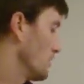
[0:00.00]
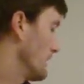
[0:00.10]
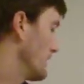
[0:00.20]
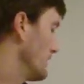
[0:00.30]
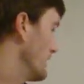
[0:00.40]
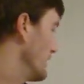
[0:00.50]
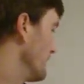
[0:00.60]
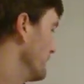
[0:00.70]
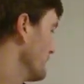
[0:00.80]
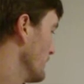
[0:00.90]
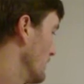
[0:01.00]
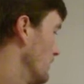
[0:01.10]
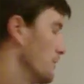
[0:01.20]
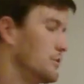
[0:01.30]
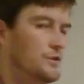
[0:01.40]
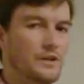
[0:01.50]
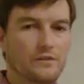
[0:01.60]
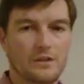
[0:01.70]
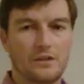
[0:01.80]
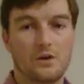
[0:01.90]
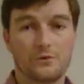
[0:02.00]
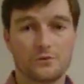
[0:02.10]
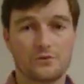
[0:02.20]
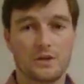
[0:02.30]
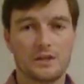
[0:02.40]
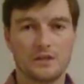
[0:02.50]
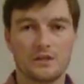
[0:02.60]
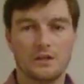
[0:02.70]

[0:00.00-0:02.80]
cloudy day could definitely alter training.